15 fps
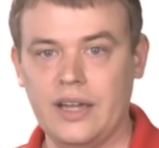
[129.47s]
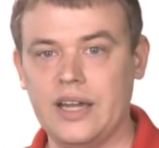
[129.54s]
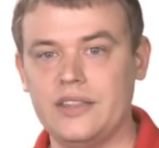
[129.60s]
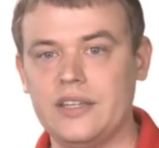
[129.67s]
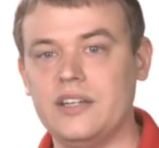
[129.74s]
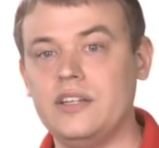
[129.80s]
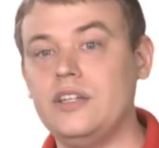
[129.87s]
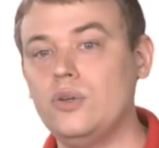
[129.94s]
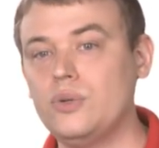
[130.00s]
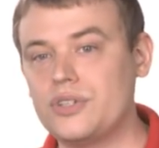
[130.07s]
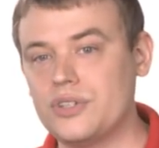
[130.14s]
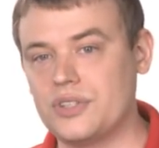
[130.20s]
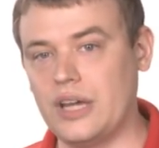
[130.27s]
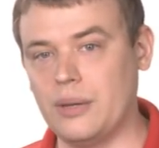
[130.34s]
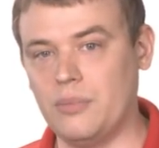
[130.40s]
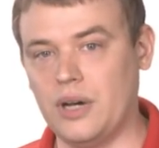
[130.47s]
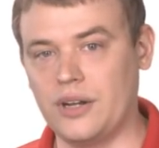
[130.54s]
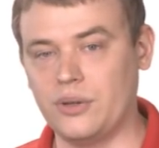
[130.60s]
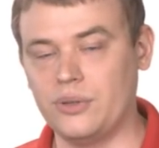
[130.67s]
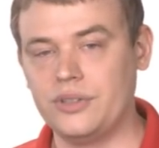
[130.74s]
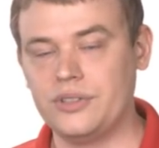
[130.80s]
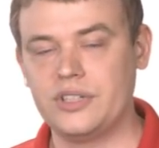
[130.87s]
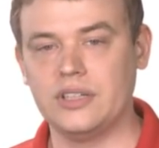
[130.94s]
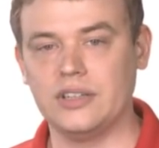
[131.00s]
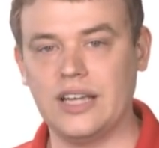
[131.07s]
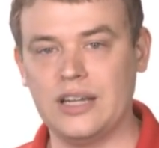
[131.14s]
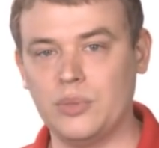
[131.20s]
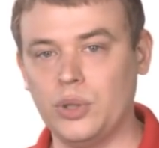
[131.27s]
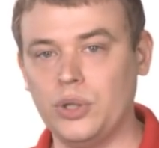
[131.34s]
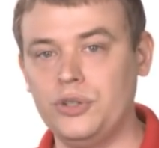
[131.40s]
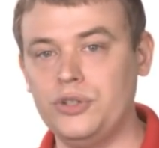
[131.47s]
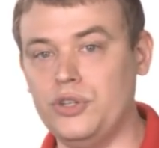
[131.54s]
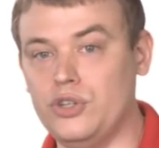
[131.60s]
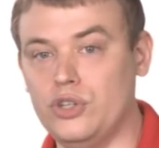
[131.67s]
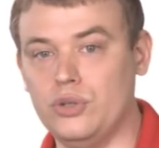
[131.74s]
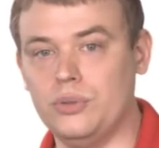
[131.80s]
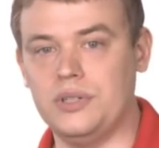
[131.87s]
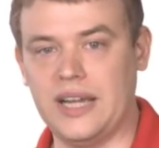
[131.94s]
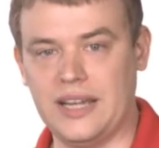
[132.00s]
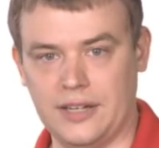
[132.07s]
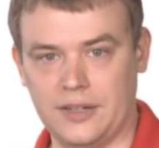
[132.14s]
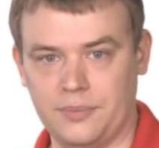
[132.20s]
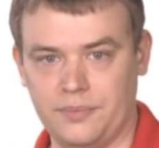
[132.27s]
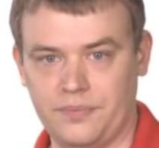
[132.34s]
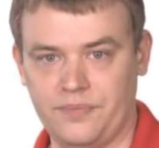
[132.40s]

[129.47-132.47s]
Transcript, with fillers: and then uses that model to label new data.